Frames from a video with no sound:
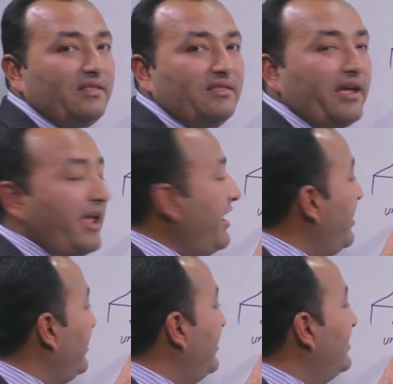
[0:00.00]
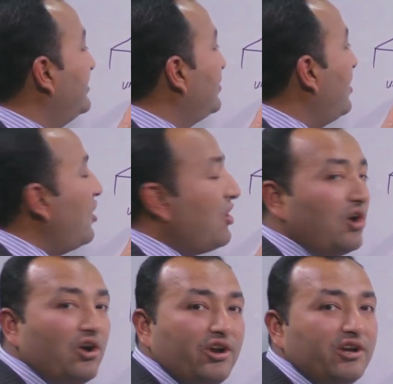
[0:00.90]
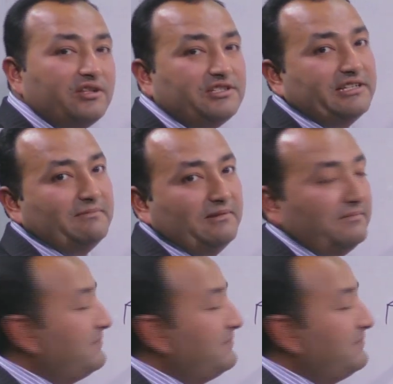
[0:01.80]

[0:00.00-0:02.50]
The egg is under the table.